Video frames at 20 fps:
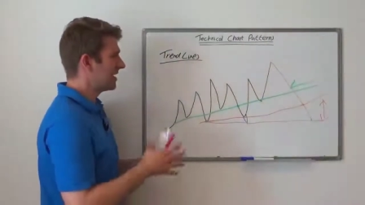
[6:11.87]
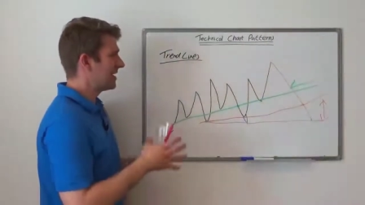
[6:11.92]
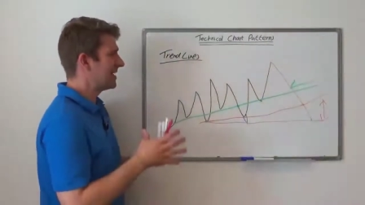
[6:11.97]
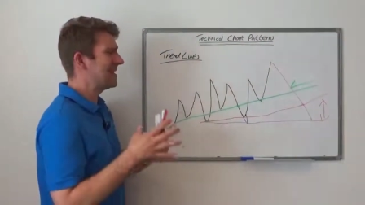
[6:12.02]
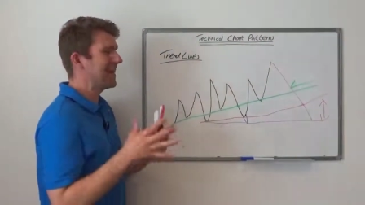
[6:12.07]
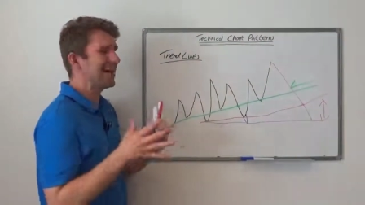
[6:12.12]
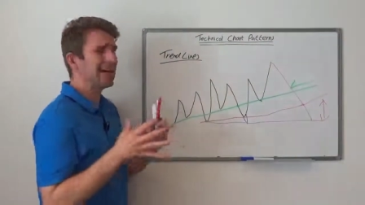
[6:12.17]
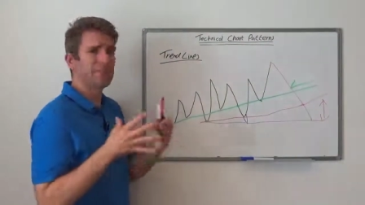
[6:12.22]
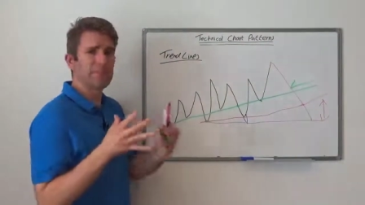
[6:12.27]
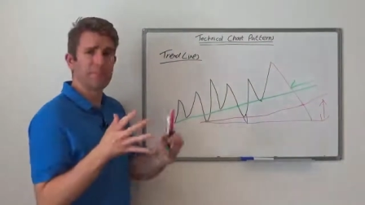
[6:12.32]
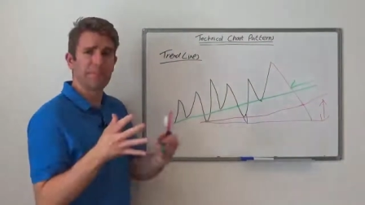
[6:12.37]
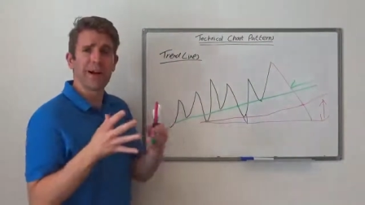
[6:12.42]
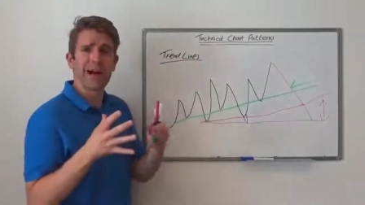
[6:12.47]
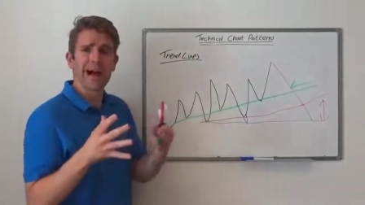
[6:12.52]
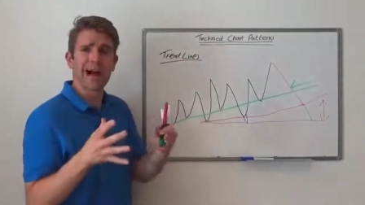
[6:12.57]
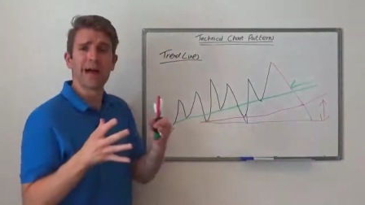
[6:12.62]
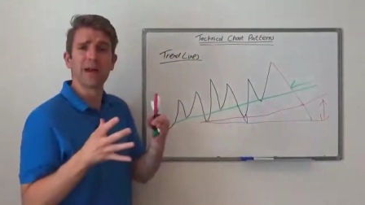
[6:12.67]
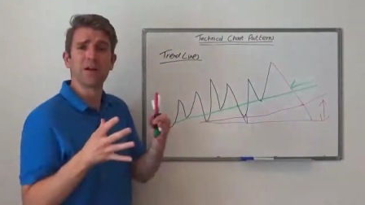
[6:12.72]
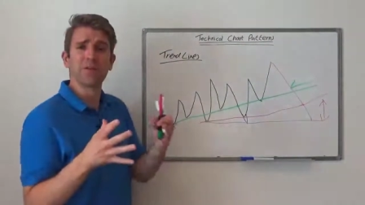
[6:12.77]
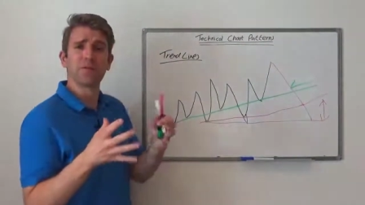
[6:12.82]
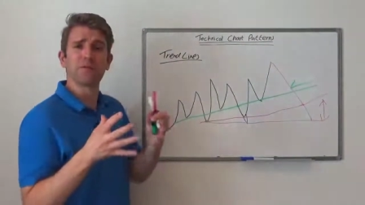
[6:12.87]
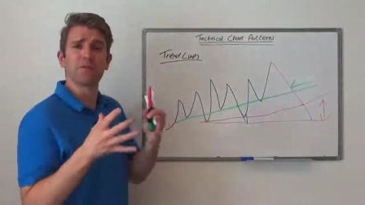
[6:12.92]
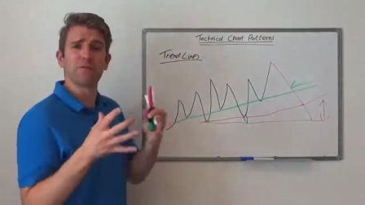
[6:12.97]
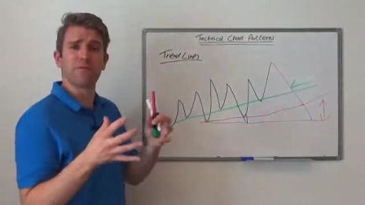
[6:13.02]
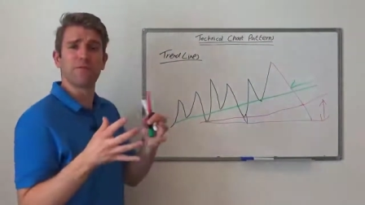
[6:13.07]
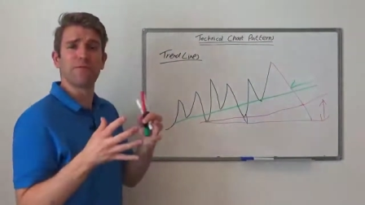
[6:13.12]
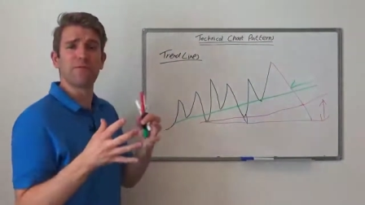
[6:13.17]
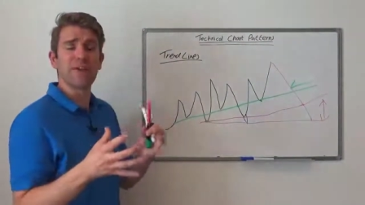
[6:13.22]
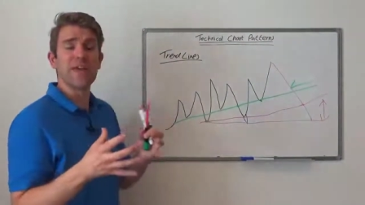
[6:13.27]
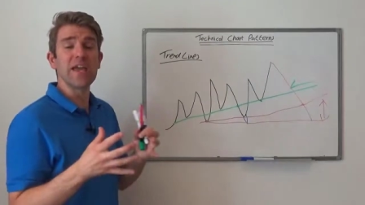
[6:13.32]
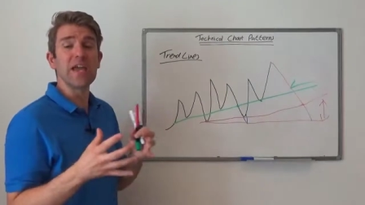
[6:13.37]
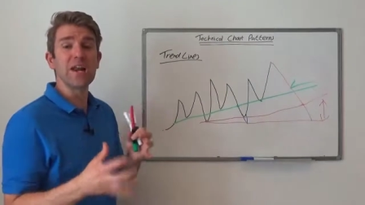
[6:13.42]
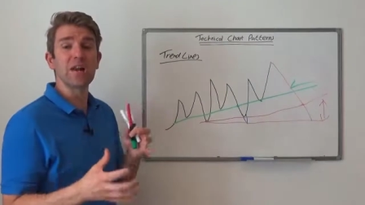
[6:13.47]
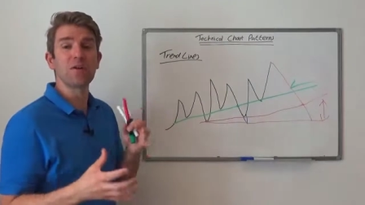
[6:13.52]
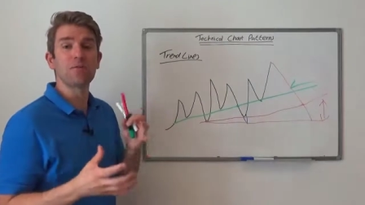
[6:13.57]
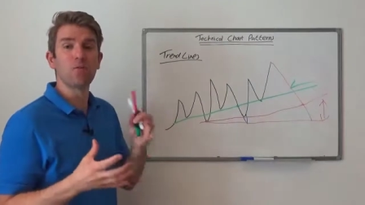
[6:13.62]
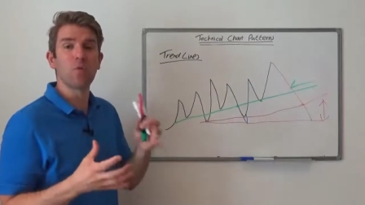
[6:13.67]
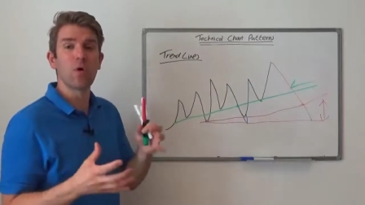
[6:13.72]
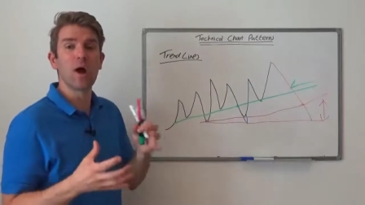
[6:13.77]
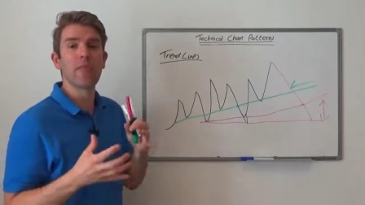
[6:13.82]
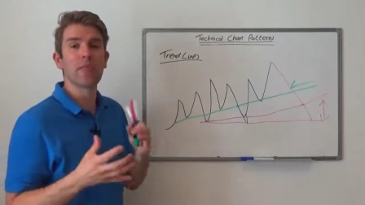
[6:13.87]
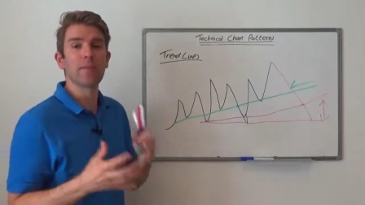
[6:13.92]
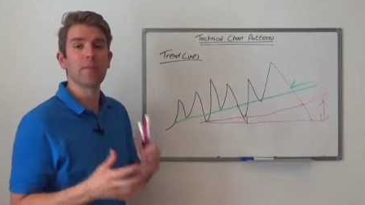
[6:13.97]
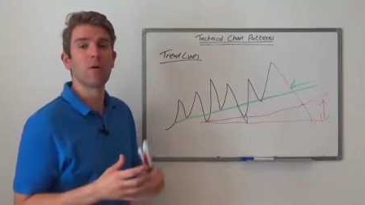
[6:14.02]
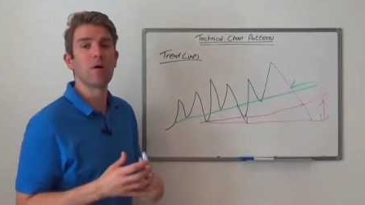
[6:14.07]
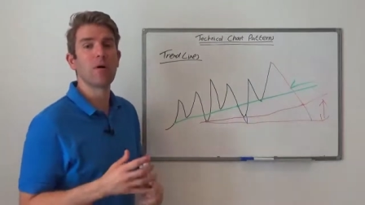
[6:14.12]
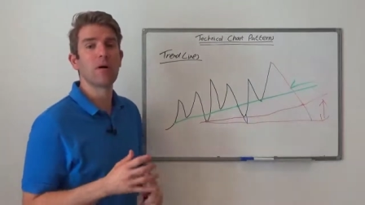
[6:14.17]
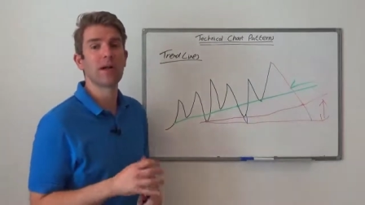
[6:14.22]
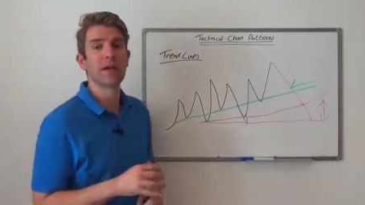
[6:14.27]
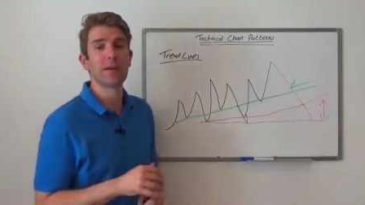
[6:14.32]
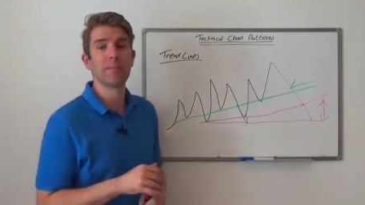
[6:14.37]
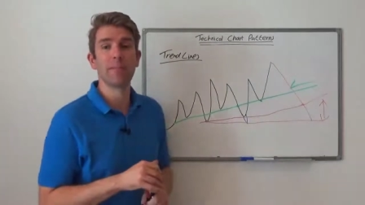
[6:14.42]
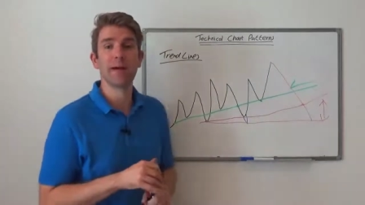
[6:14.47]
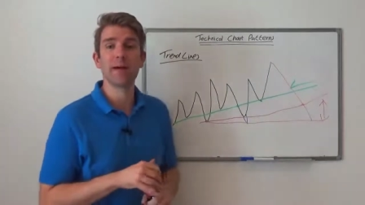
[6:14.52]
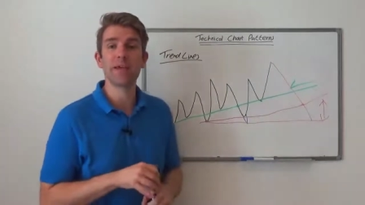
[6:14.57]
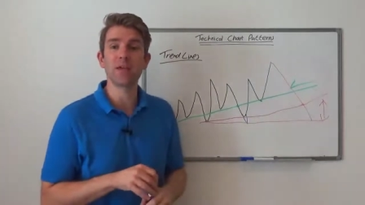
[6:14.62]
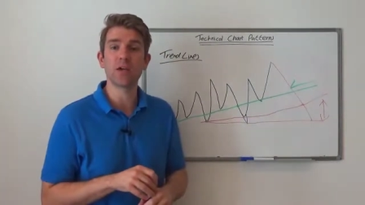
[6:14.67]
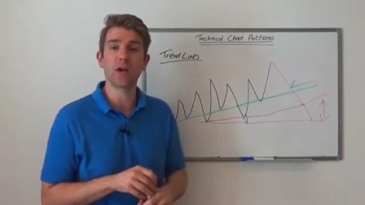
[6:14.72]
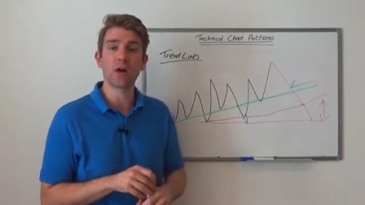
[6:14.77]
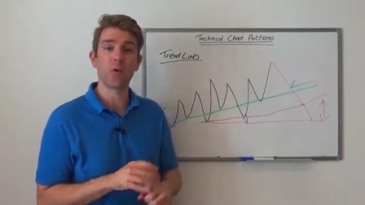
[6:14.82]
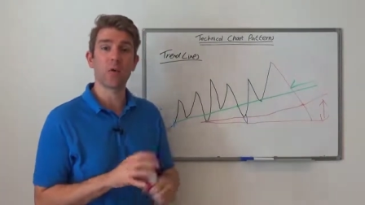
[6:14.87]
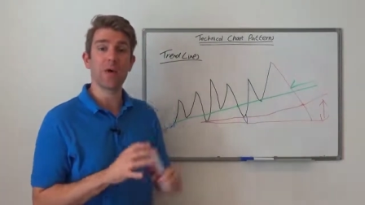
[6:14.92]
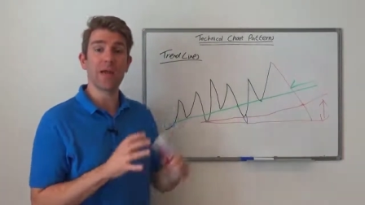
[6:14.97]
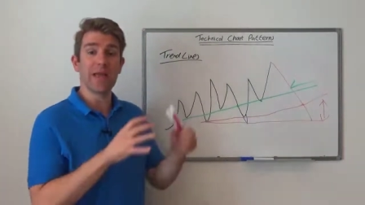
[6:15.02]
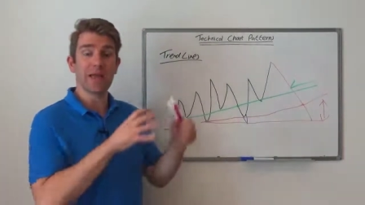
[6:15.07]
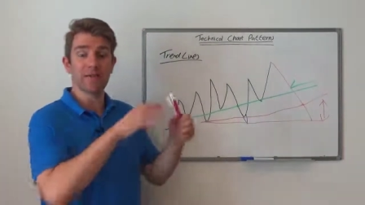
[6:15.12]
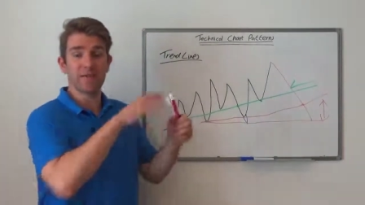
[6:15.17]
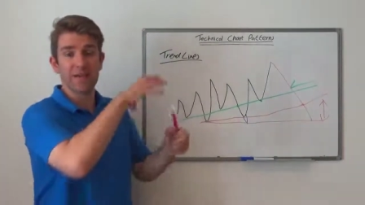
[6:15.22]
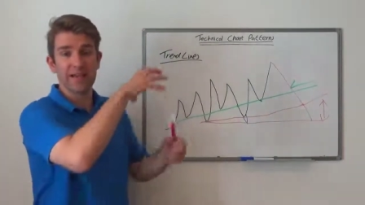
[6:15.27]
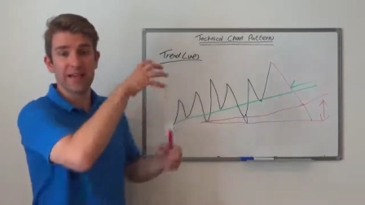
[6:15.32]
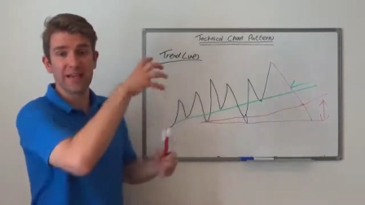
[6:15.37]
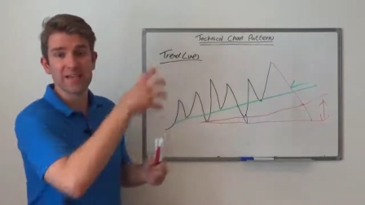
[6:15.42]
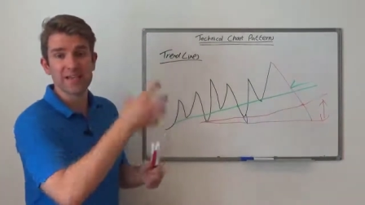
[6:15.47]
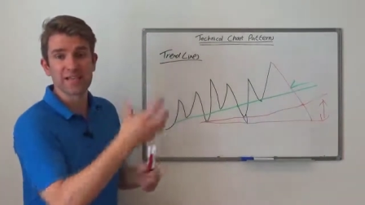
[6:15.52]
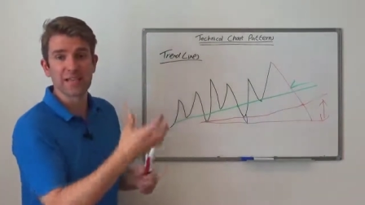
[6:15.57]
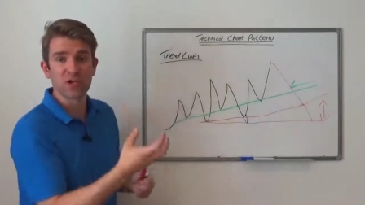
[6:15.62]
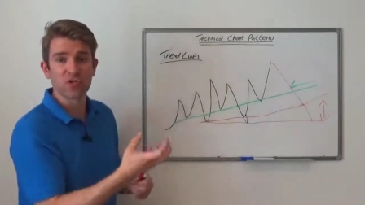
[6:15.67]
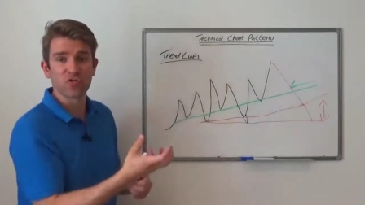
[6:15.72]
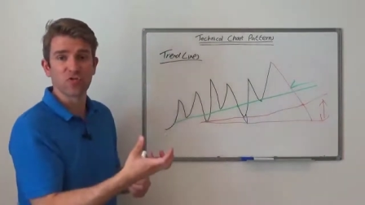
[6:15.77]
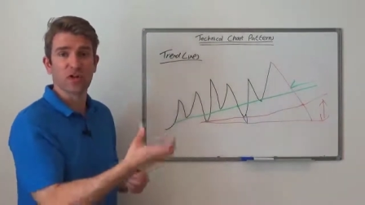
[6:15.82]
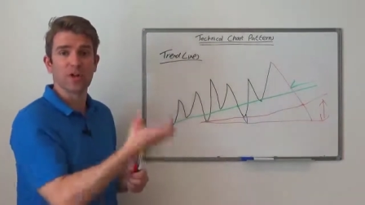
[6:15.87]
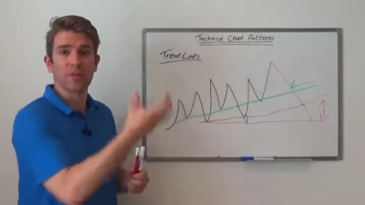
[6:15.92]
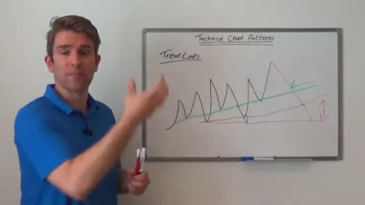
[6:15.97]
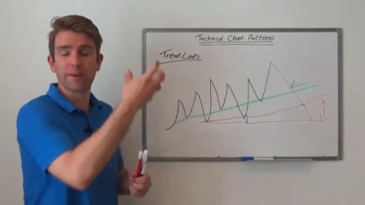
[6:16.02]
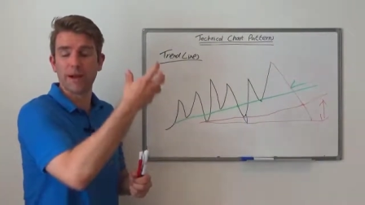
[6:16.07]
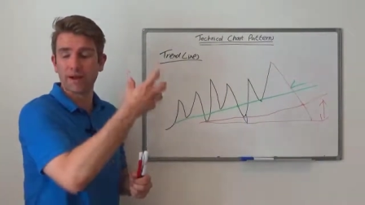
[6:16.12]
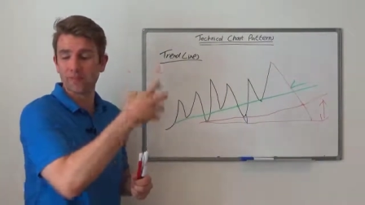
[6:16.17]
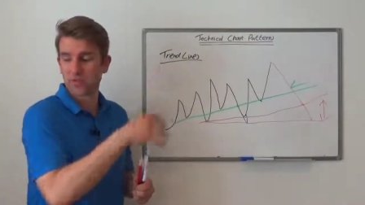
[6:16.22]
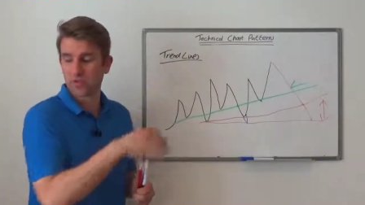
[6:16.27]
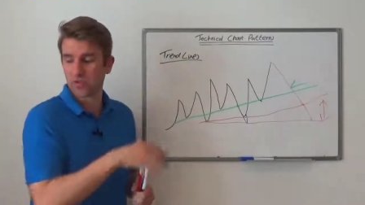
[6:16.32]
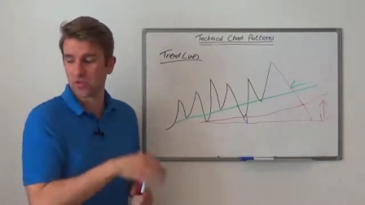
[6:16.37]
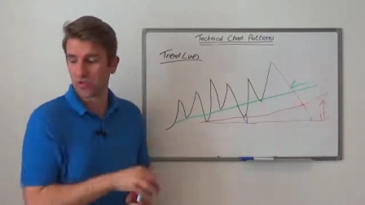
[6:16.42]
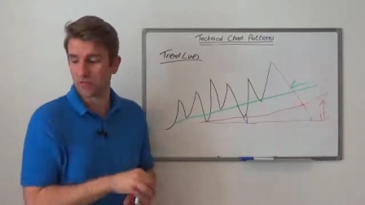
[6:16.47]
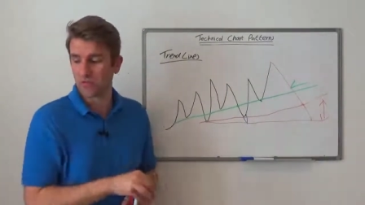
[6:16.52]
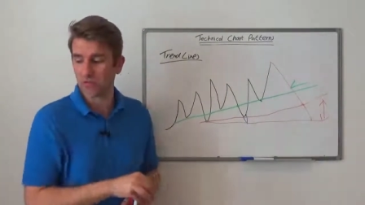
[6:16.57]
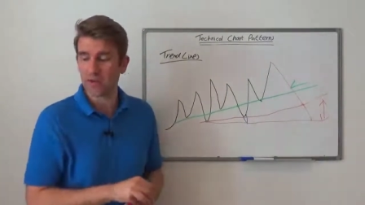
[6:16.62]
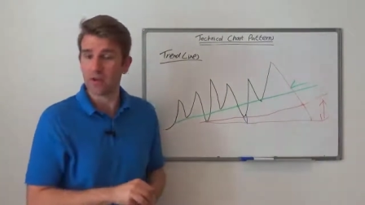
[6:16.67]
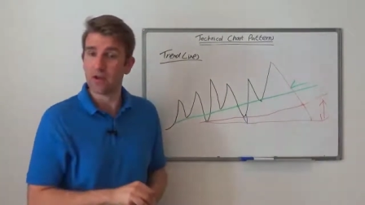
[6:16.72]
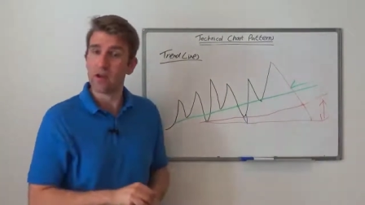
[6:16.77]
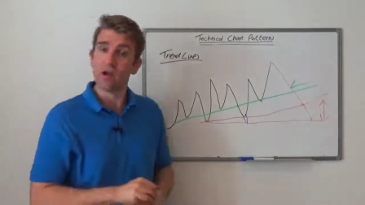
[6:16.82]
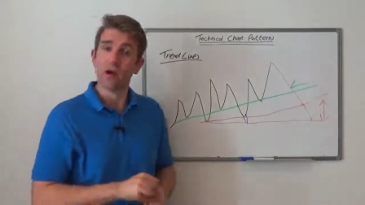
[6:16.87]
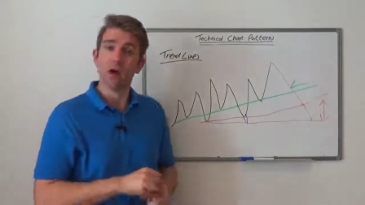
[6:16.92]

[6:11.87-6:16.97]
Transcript: get a pattern of feel of where the market may go if it hits that trend and bounces off it.